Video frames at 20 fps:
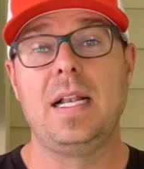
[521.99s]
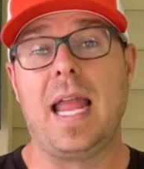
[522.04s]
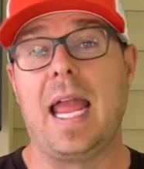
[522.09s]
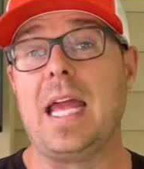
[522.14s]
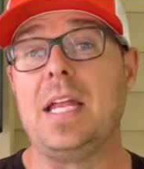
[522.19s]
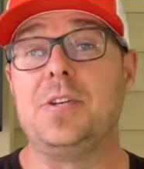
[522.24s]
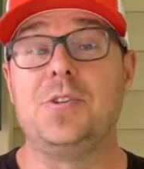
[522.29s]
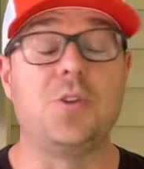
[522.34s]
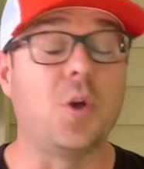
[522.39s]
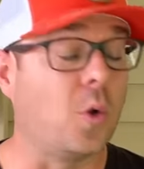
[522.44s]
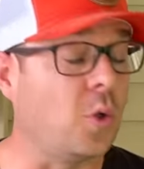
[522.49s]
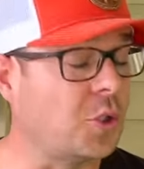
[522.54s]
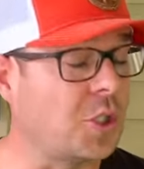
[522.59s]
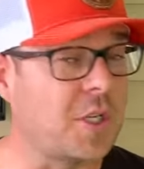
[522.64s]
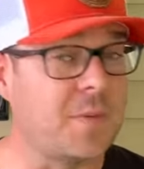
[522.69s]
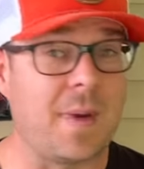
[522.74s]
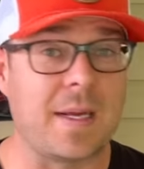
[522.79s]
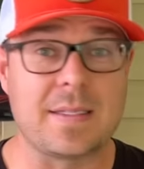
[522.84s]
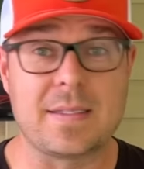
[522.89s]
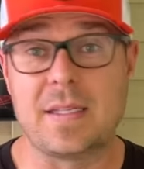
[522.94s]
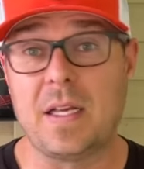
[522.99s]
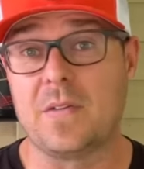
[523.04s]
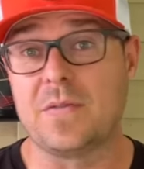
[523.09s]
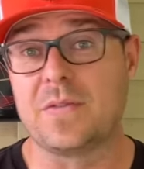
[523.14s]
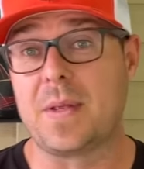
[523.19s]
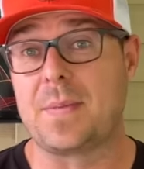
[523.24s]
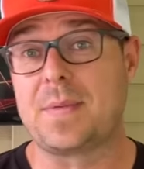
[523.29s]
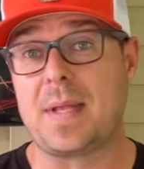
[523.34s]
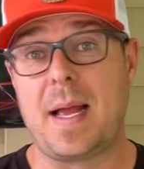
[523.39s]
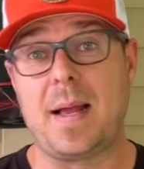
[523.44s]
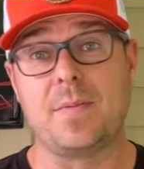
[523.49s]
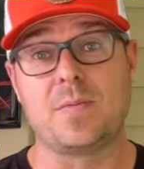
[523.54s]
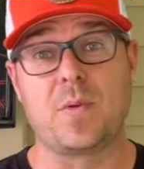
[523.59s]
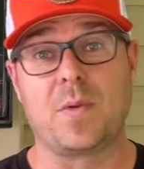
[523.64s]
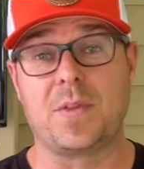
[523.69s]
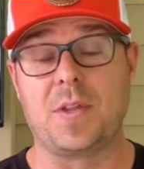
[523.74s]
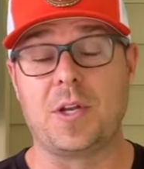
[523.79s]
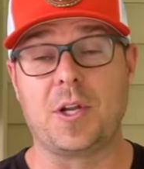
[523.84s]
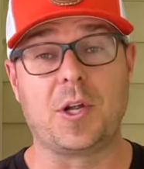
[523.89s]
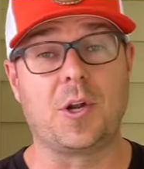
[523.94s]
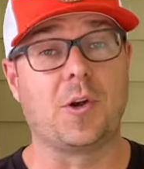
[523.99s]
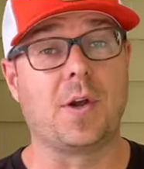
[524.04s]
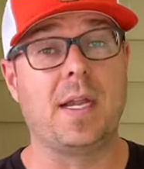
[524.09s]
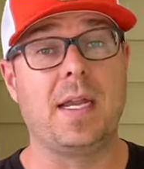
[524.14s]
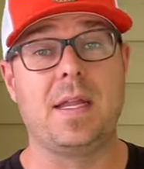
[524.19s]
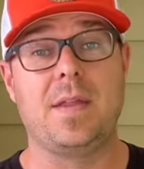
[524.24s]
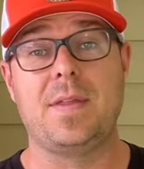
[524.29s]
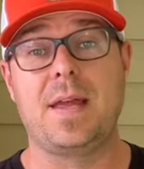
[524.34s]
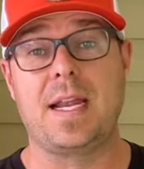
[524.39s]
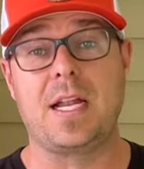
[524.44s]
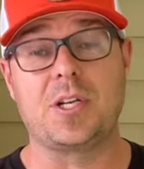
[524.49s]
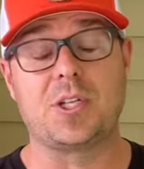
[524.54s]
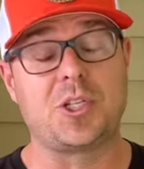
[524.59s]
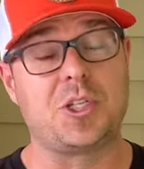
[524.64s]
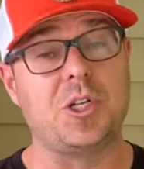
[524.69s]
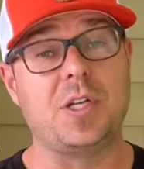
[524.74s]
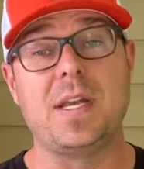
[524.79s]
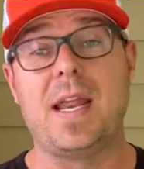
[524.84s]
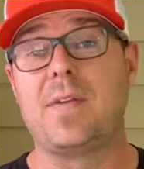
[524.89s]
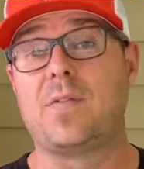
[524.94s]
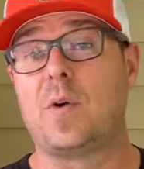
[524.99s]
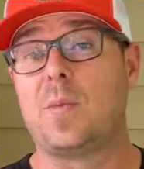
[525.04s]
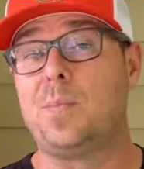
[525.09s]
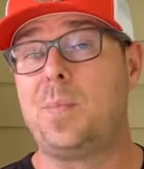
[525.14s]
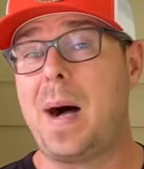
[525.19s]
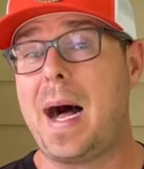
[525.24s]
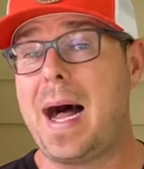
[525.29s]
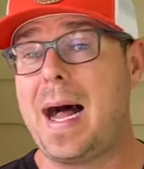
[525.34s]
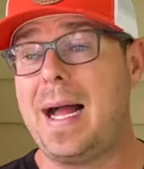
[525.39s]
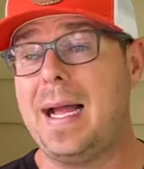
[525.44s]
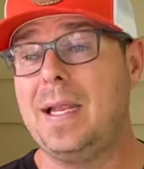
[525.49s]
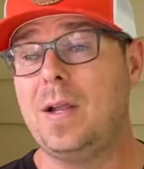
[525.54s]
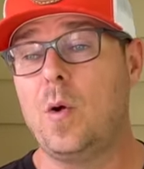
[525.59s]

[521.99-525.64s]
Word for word: indulging myself sometimes with an ingredient that I should not ever buy